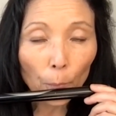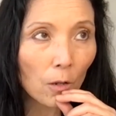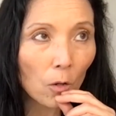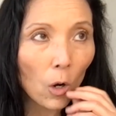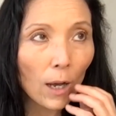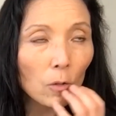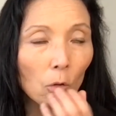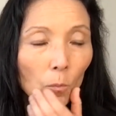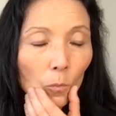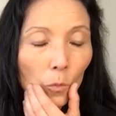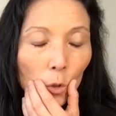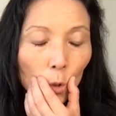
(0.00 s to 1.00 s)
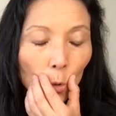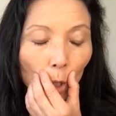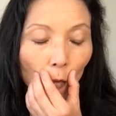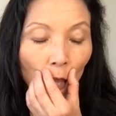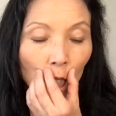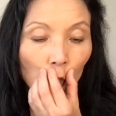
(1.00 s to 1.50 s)
Or I don't
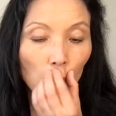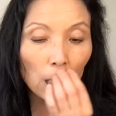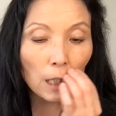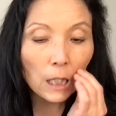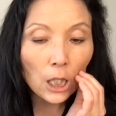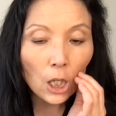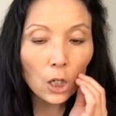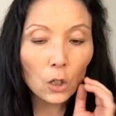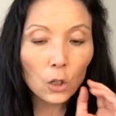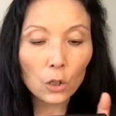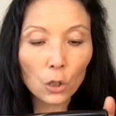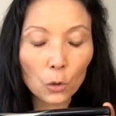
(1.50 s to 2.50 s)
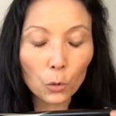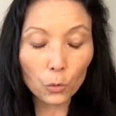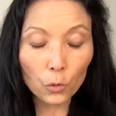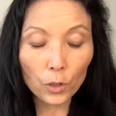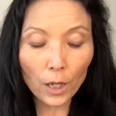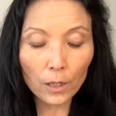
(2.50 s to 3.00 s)
do anything here to
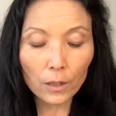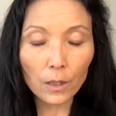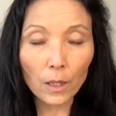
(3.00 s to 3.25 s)
create